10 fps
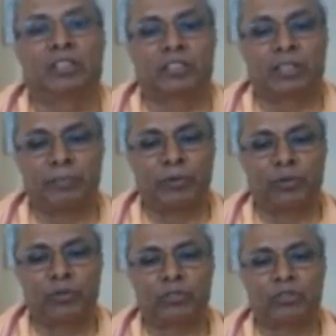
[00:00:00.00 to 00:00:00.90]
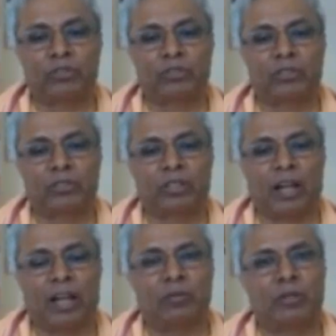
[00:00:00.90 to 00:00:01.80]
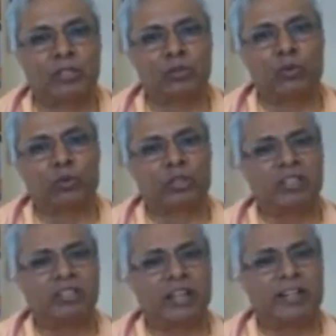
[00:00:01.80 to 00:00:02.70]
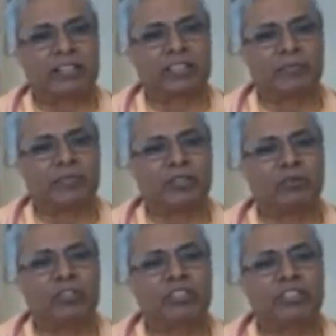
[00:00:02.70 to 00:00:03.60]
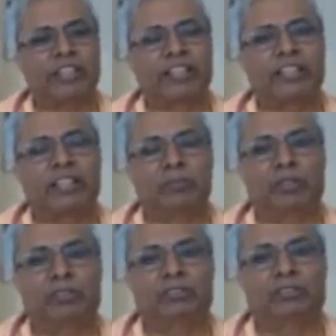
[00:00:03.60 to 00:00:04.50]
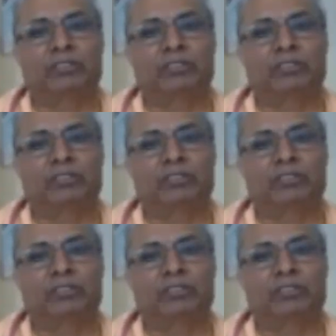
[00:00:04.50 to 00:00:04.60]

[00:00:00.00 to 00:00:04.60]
Suppose I was looking at something which is agreeable.